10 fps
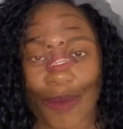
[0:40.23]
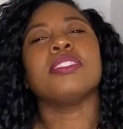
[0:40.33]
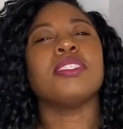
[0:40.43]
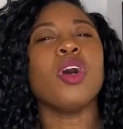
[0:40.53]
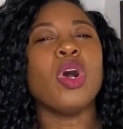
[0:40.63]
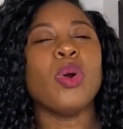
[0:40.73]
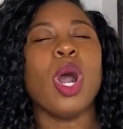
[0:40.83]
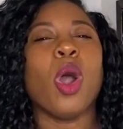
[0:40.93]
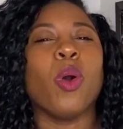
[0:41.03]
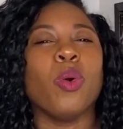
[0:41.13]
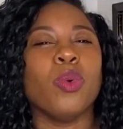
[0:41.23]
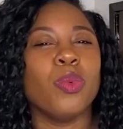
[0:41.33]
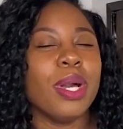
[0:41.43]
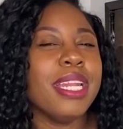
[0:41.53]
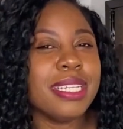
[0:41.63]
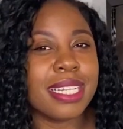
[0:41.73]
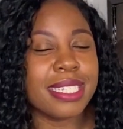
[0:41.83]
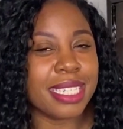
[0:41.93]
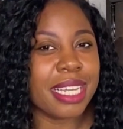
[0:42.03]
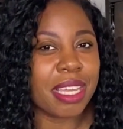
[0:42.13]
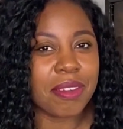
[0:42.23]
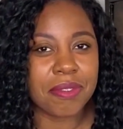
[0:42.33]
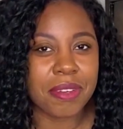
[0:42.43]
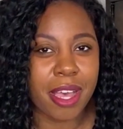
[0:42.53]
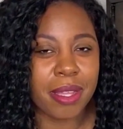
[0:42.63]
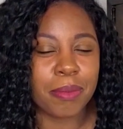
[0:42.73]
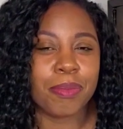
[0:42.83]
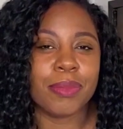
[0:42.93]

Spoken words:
So, what is a sinking fund?